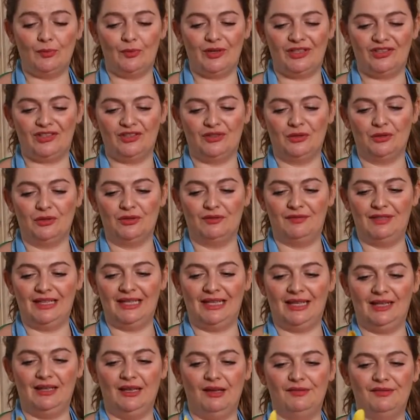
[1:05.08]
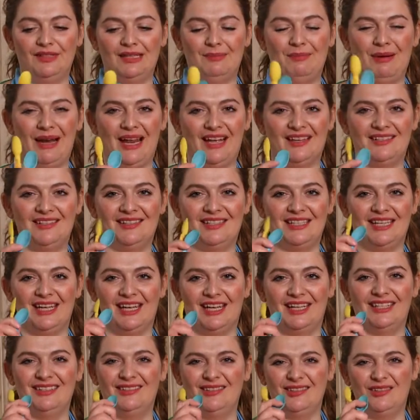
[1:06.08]
which are sort of little lovely
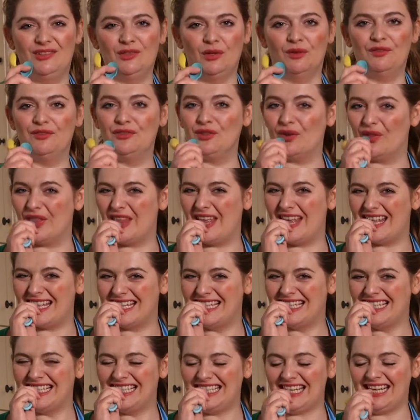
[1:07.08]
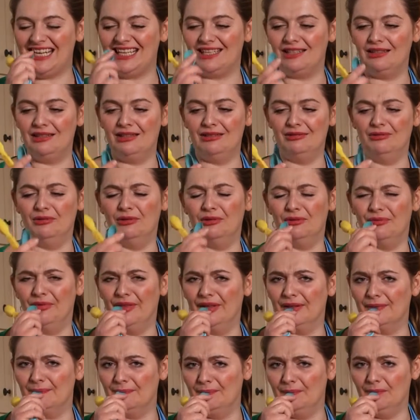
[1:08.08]
plastic, soft on the teeth or
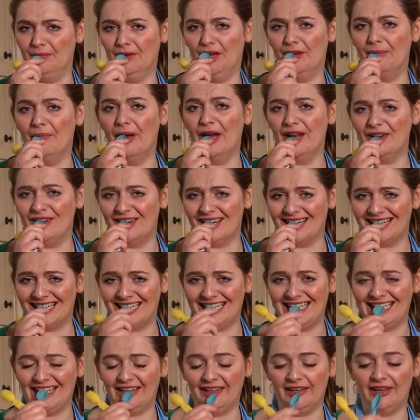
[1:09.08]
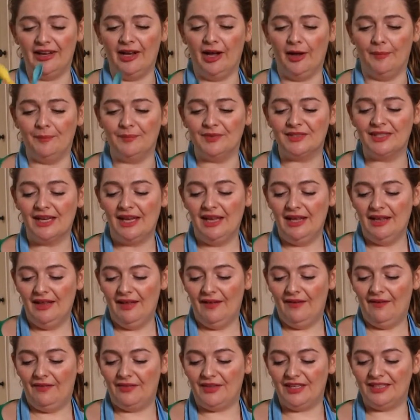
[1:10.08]
the emerging teeth and gums.
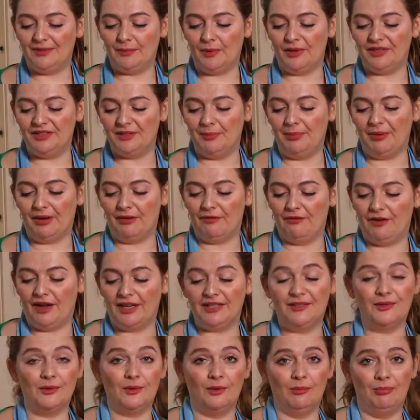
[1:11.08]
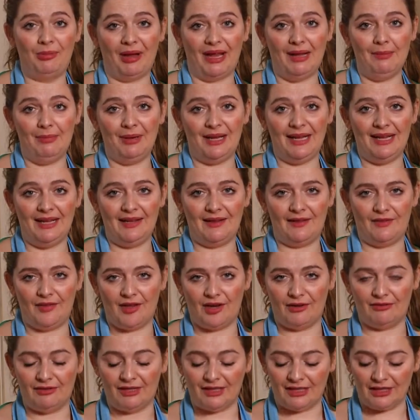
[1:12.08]
These ones are by Vital Baby and
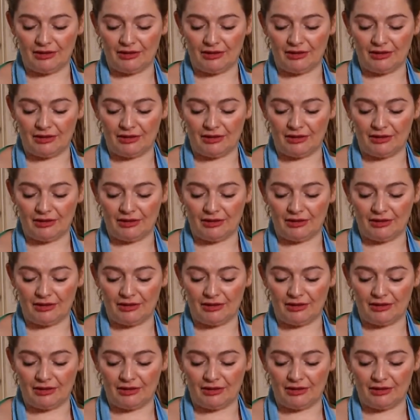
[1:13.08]
they're really